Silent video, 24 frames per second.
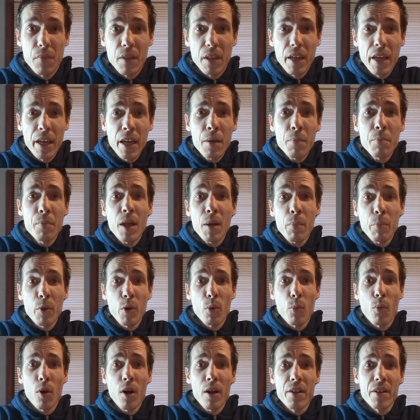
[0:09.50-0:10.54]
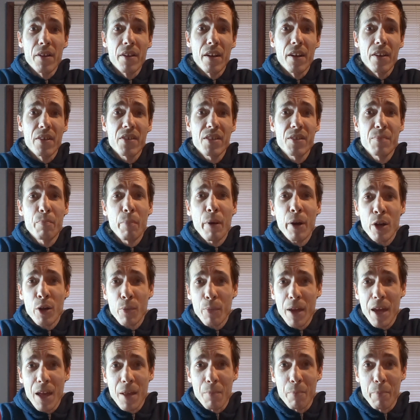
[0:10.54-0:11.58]
Game number one,
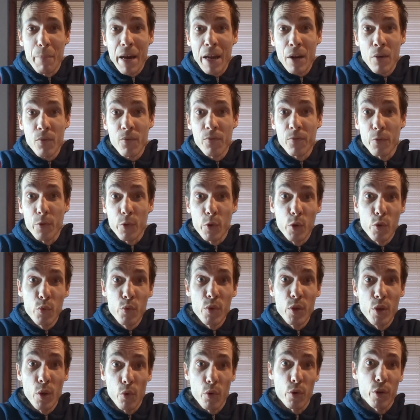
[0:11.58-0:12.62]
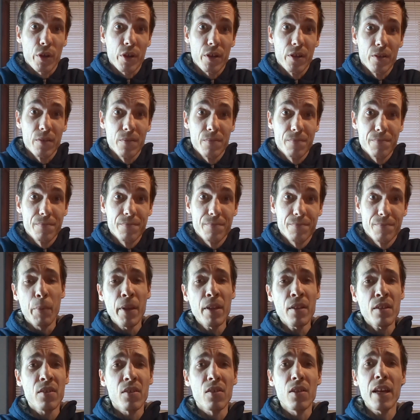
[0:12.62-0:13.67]
Spider-Man Battle for New York. I've
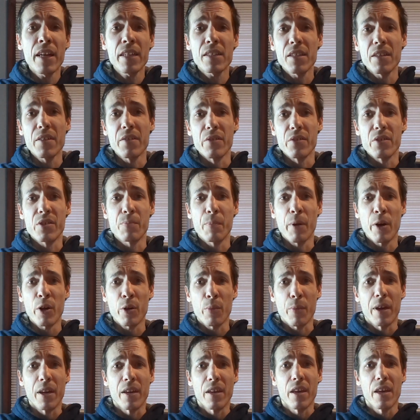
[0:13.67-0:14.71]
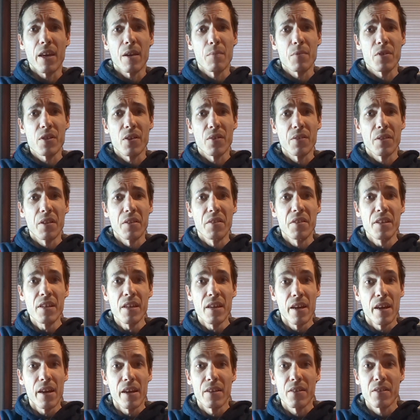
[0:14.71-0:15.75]
been collecting the Spider-Man games on the
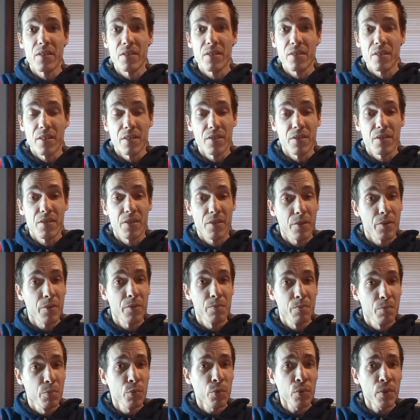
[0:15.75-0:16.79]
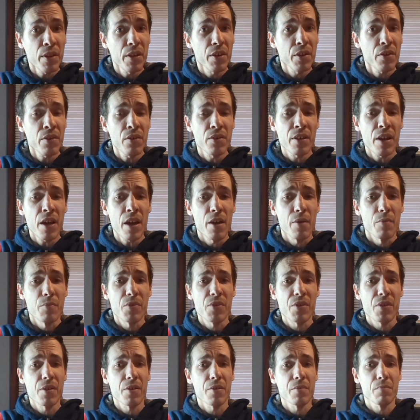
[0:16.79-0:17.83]
DS as they're really good
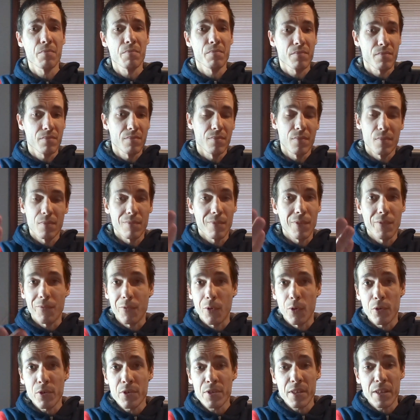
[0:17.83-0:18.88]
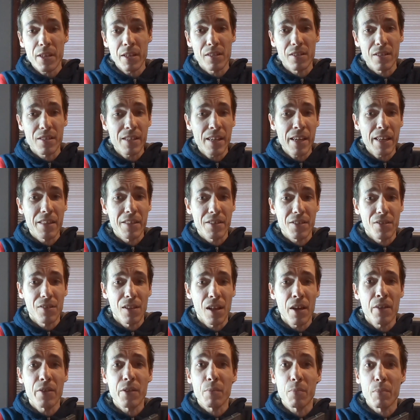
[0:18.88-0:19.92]
games. Of course, I can say this a
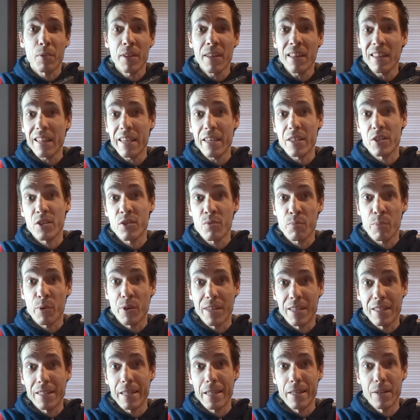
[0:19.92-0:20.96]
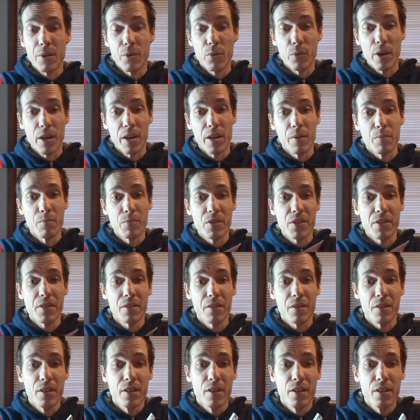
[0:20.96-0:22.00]
lot, they play like Super Nintendo games, and